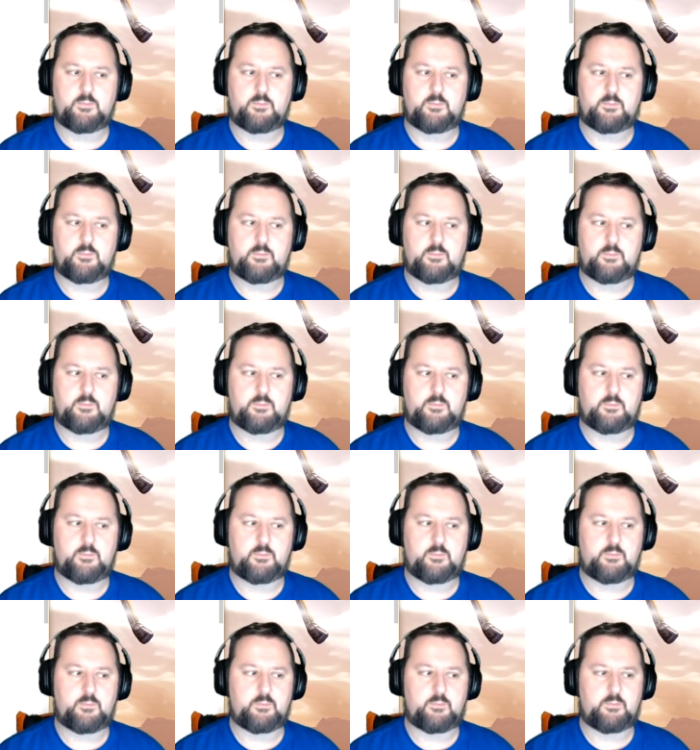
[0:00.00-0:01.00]

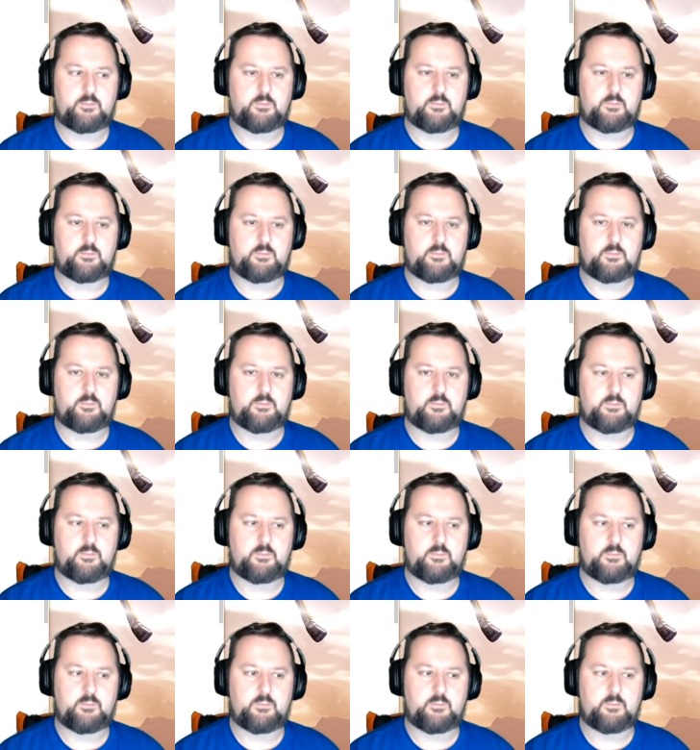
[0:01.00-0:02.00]

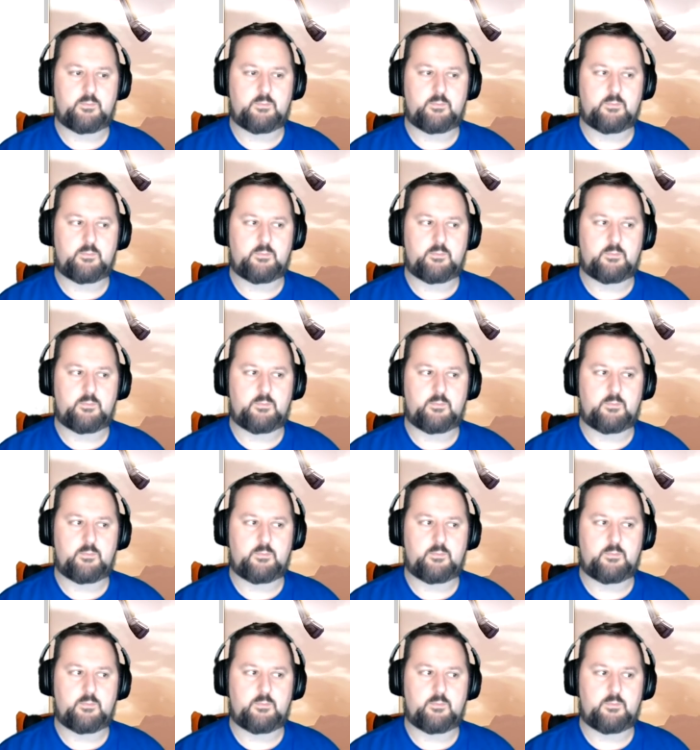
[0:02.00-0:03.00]

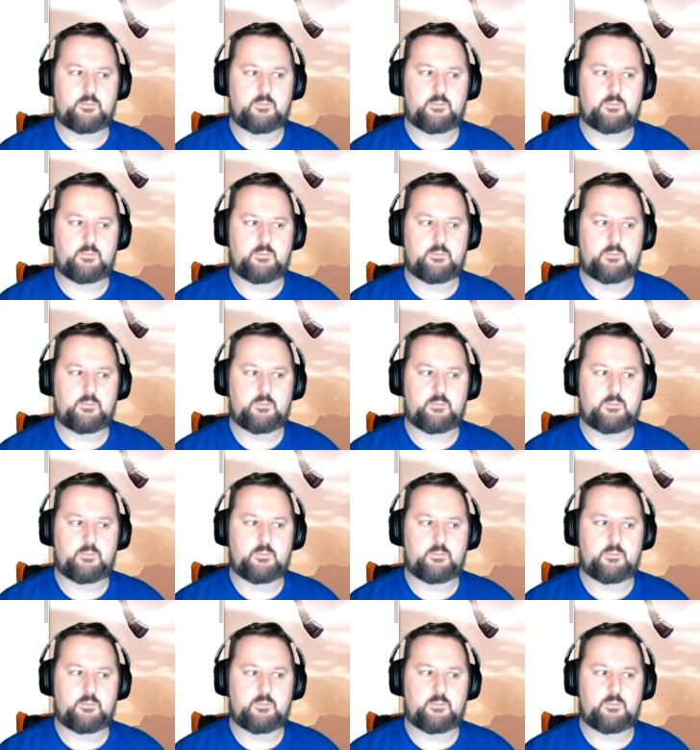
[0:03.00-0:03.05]
Nothing is said.